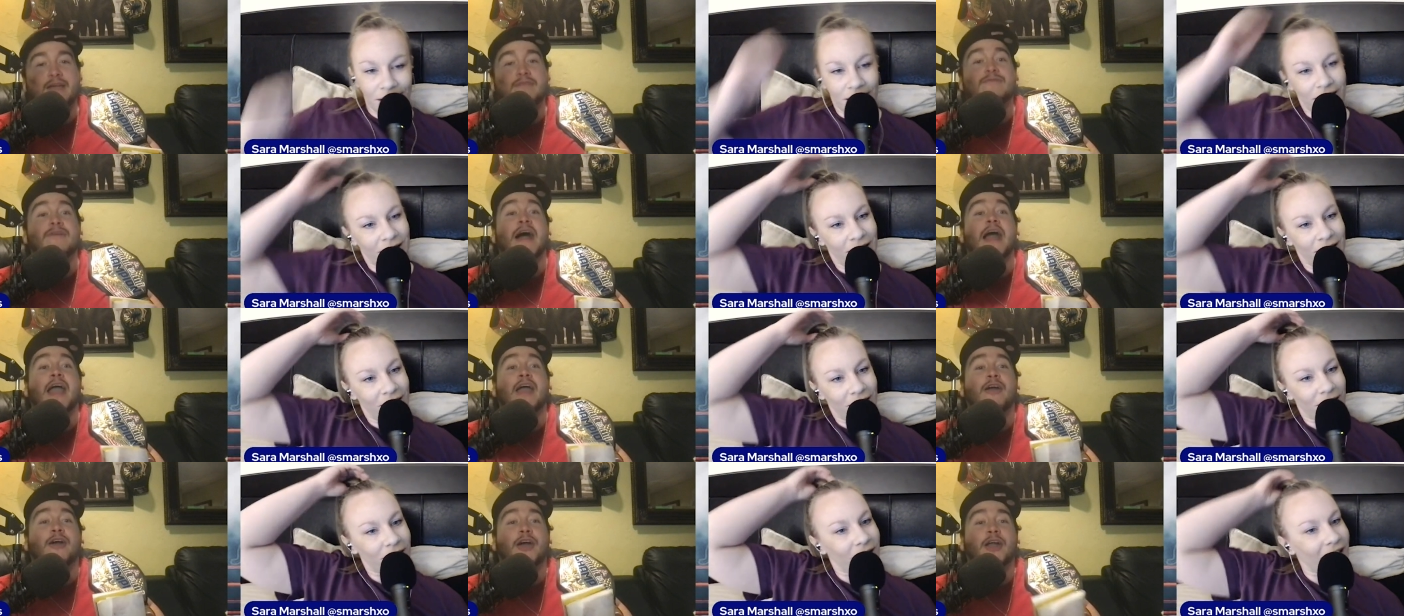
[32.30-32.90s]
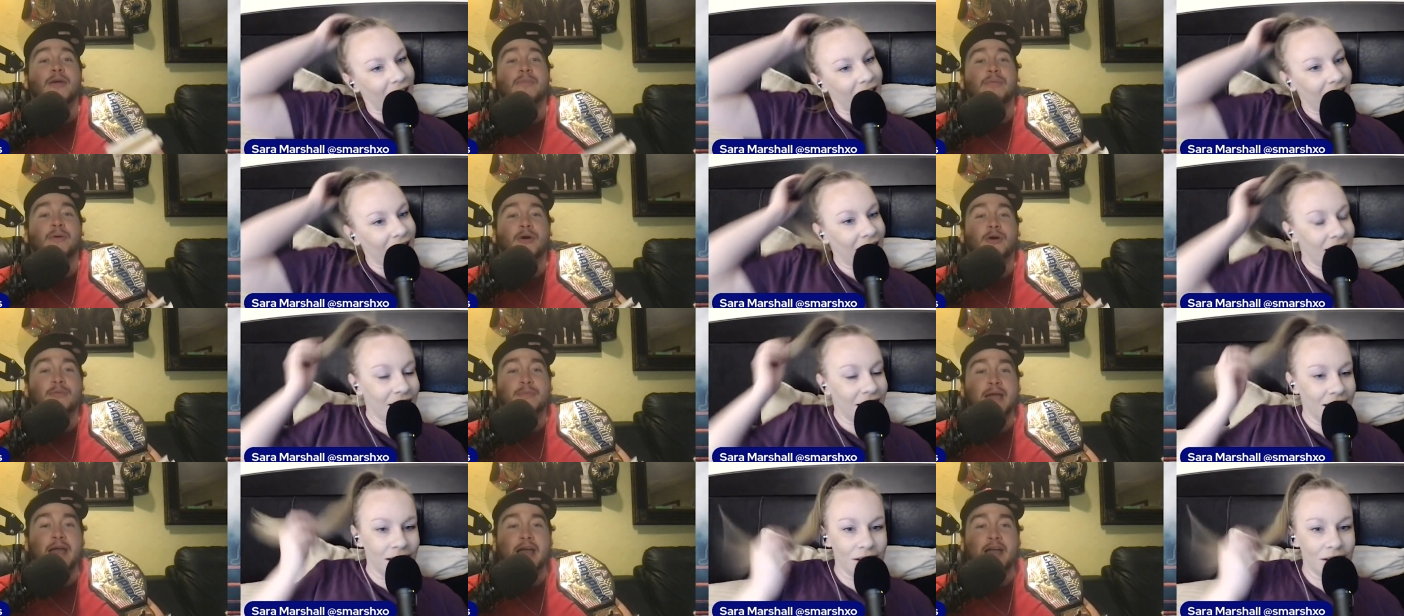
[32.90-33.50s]
Speaker 1: Viagra on okay. a
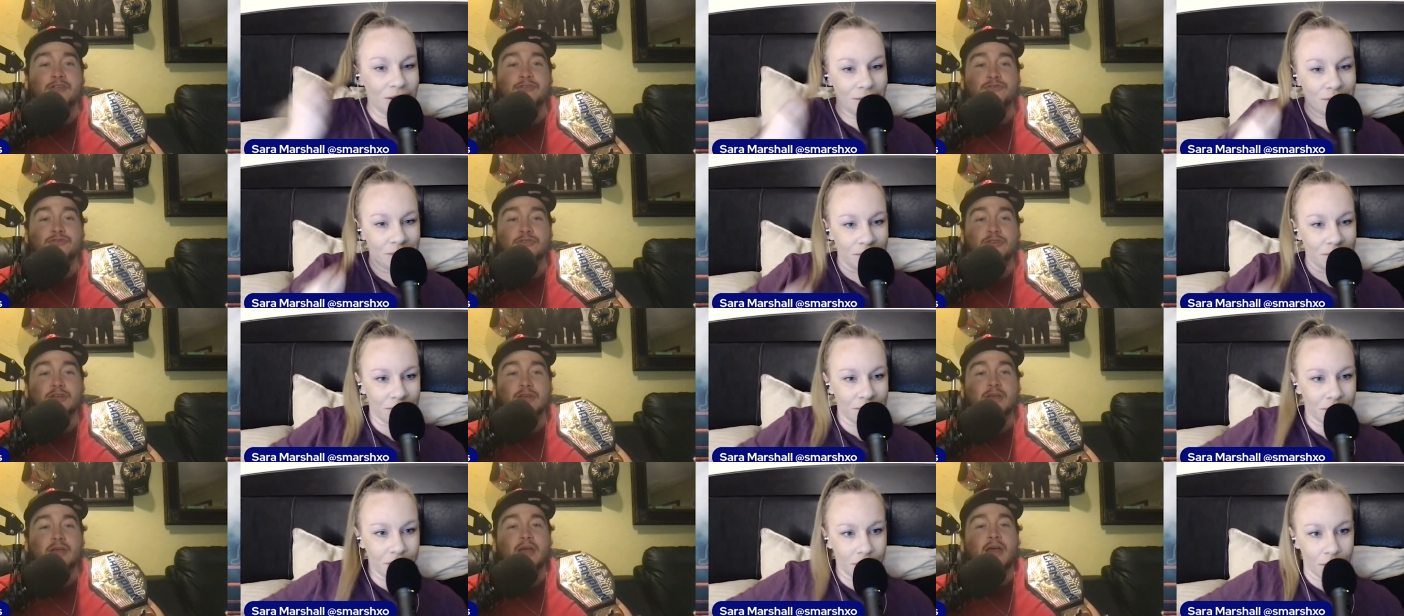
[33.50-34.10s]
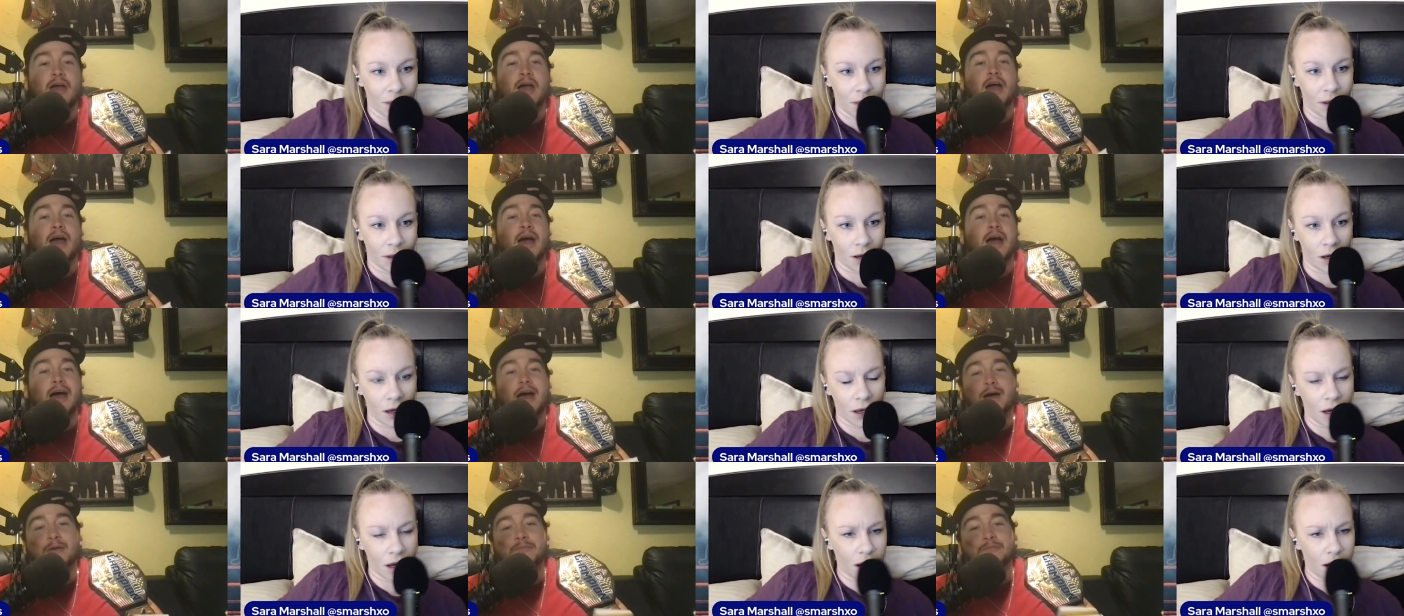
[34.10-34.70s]
pole match.
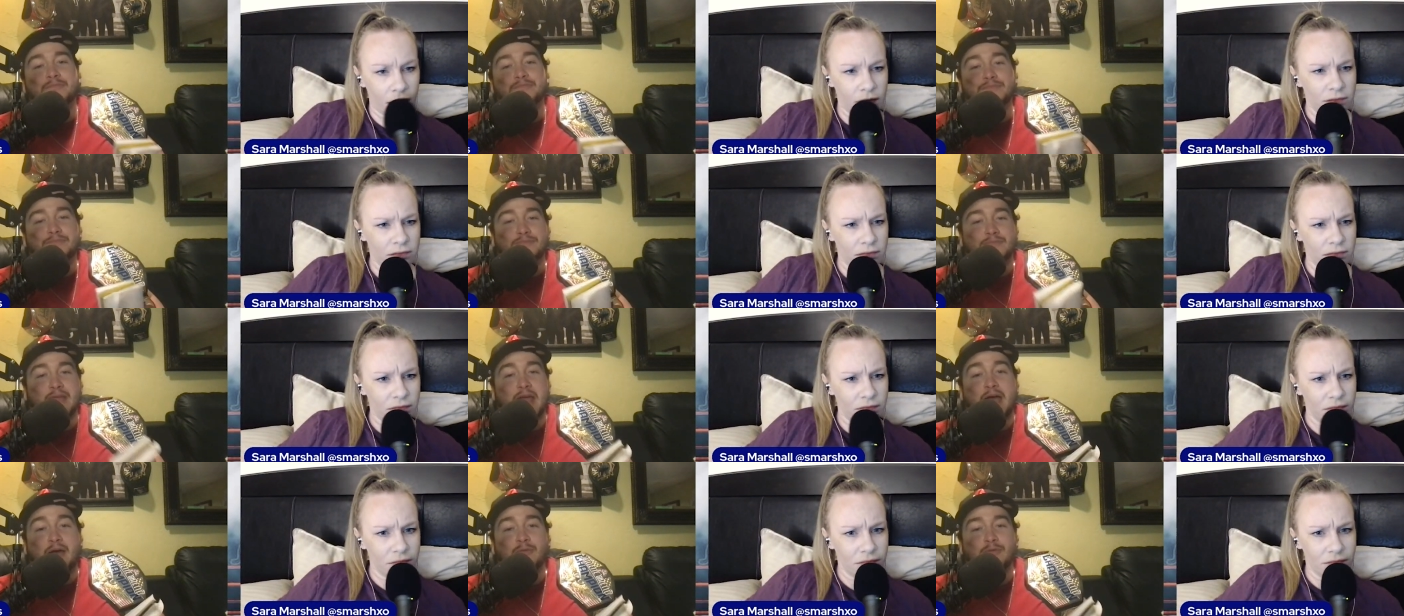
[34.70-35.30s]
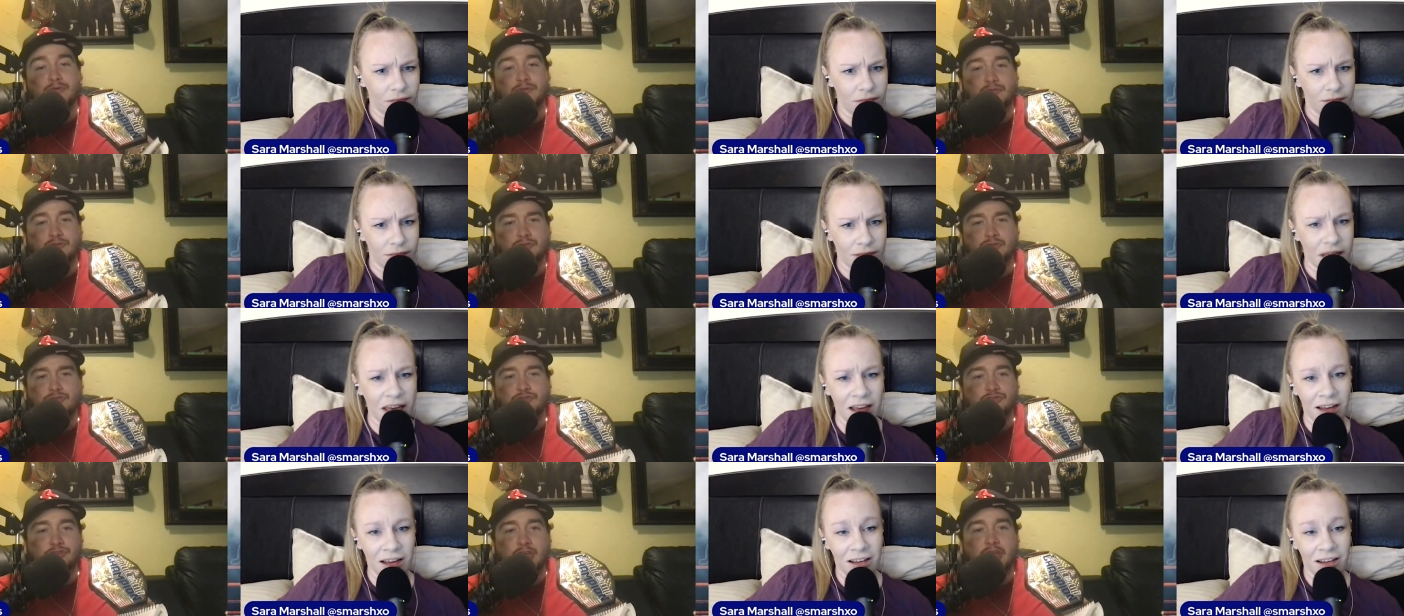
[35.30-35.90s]
Um, that was
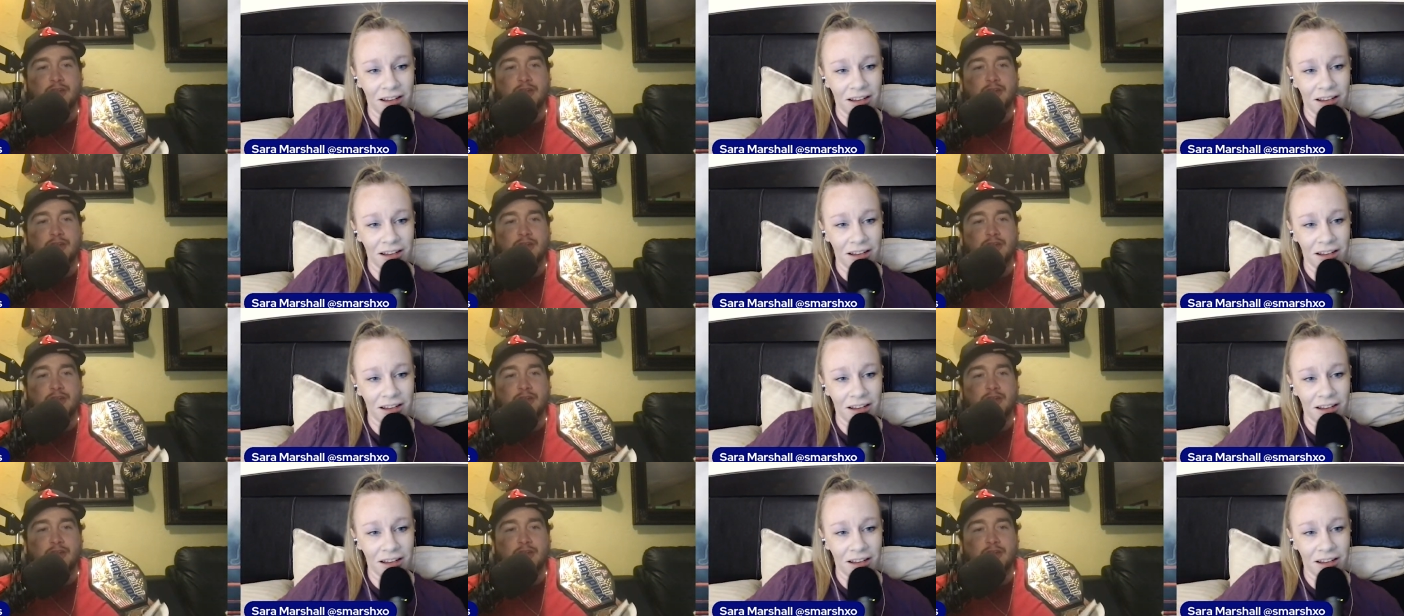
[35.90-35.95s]
legit.